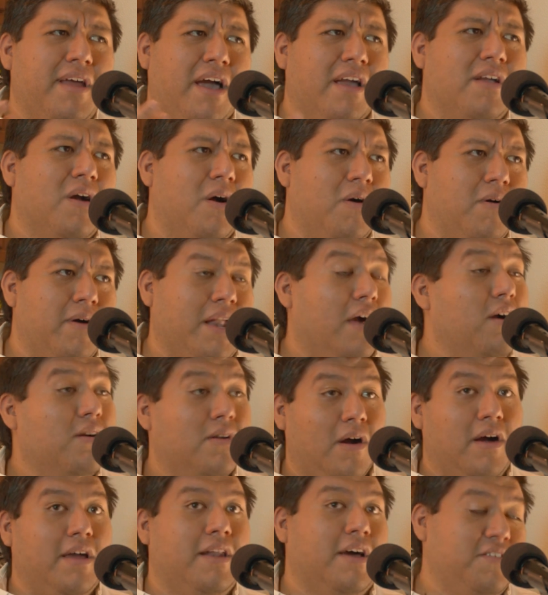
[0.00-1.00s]

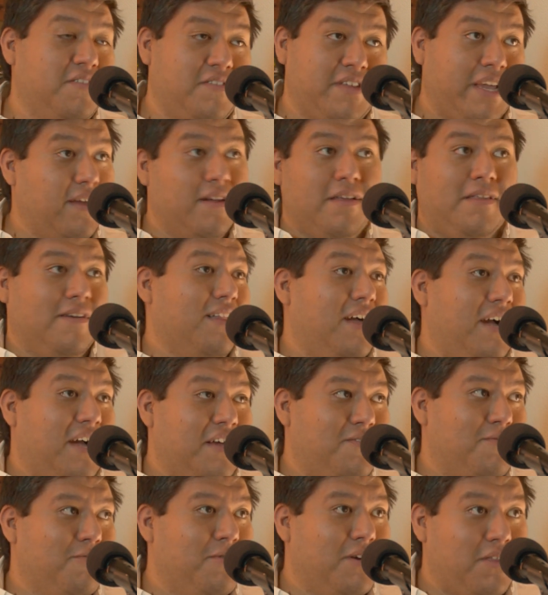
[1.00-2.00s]
I'll just take another
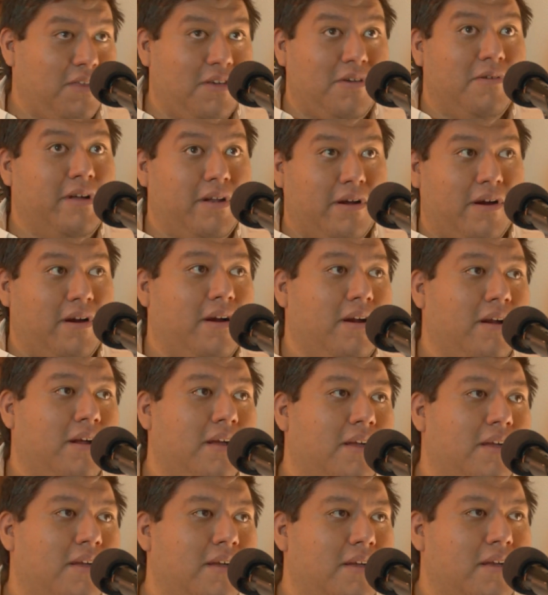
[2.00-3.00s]
class with you and her,
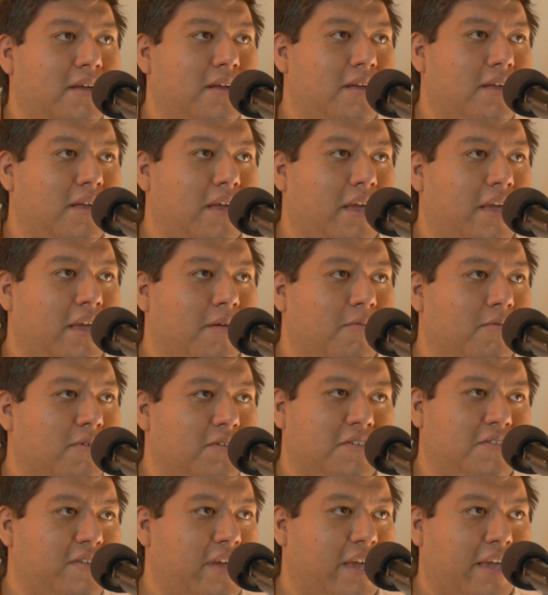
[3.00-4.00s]
and we'll
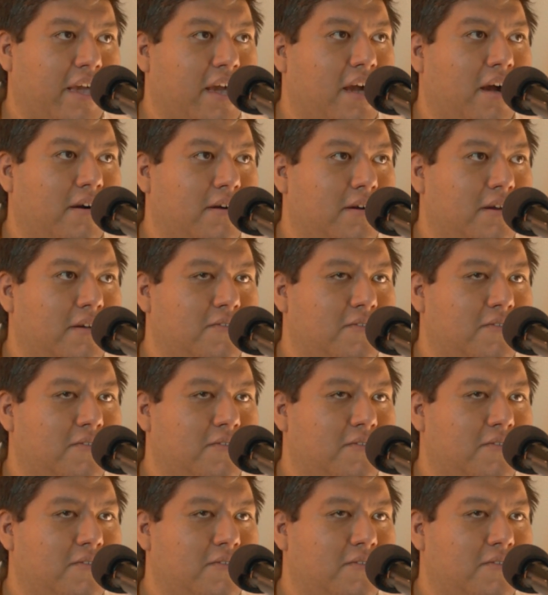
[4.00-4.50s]
just hang out.